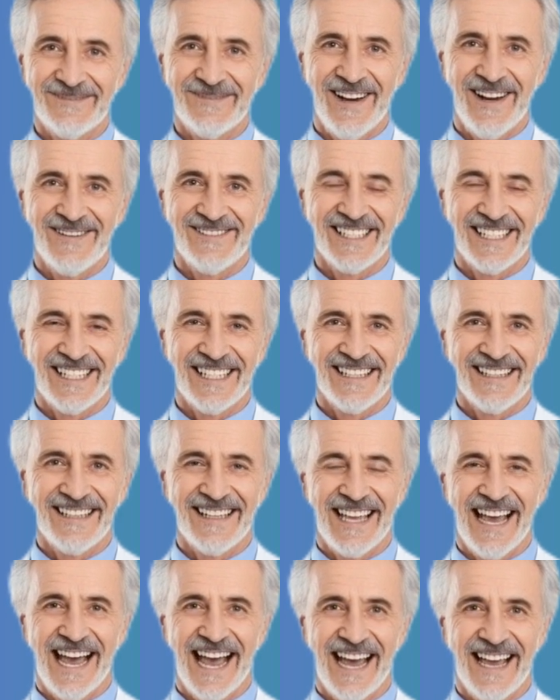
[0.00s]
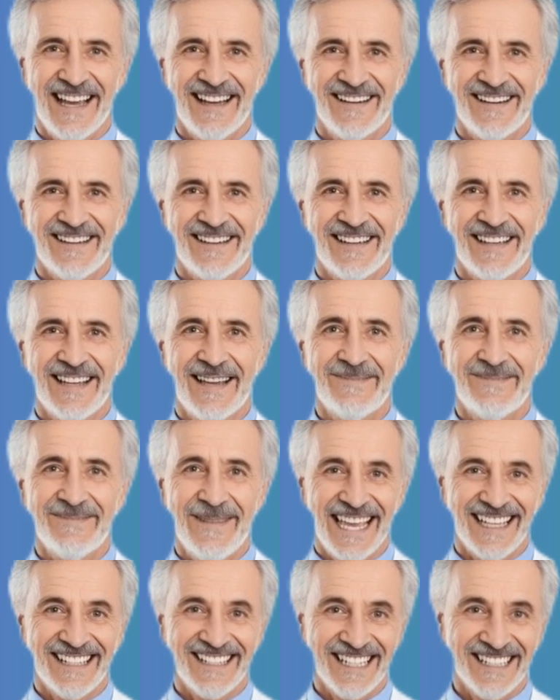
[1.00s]
protein, iron,
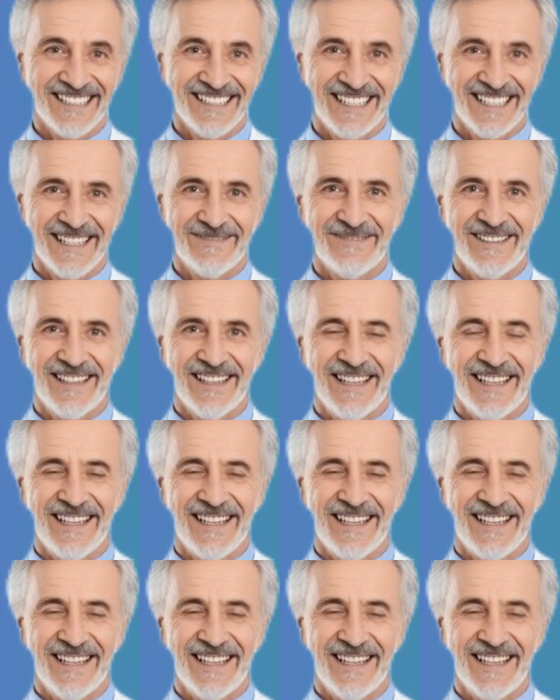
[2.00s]
magnesium,